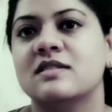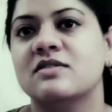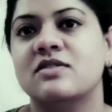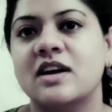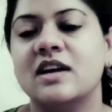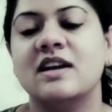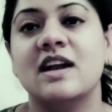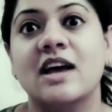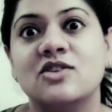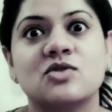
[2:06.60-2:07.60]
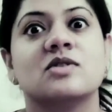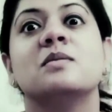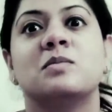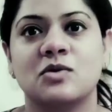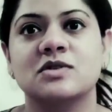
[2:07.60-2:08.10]
as a very
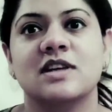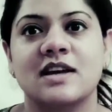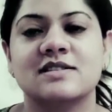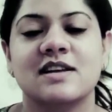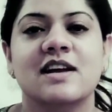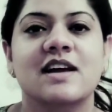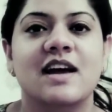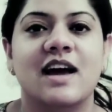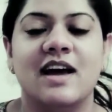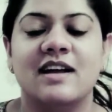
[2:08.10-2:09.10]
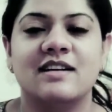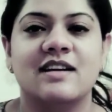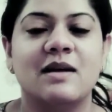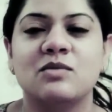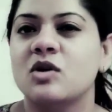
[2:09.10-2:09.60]
natural process,
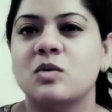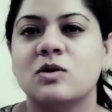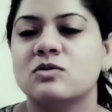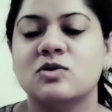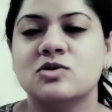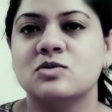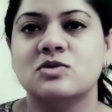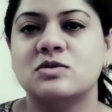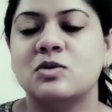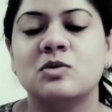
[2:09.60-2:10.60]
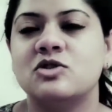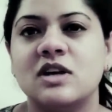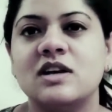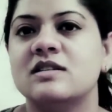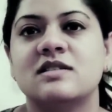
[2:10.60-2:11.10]
and I'm not one of those who would
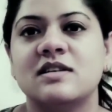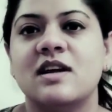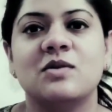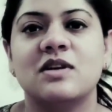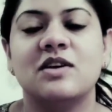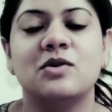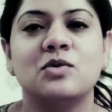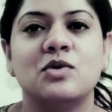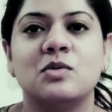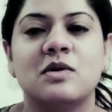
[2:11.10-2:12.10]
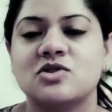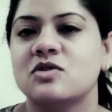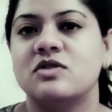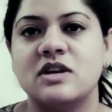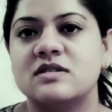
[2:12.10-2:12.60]
really sit down and do too much
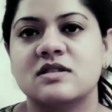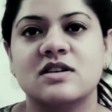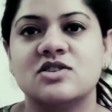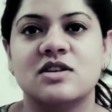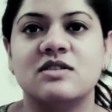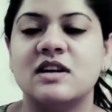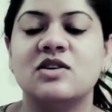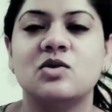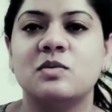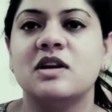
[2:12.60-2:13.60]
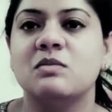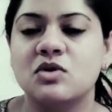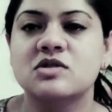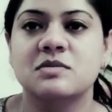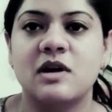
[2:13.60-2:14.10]
of research and read too many
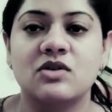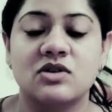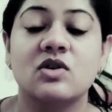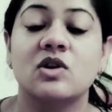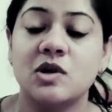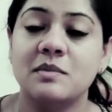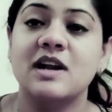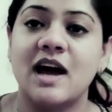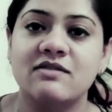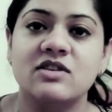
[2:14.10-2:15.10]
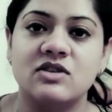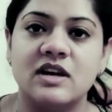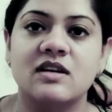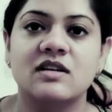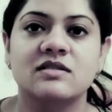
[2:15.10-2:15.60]
books about it. Although I'm an avid
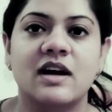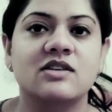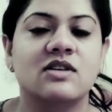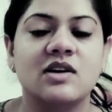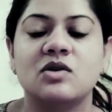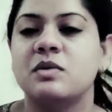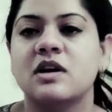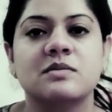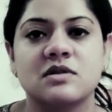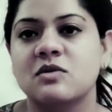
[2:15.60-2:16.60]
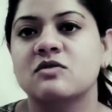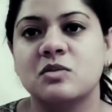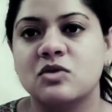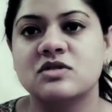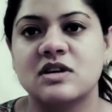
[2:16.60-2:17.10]
reader, I tried to pick up some of
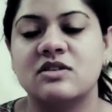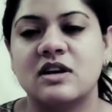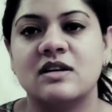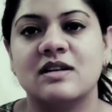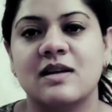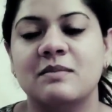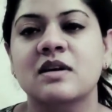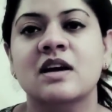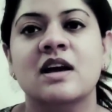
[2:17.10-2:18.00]
the books and reading them.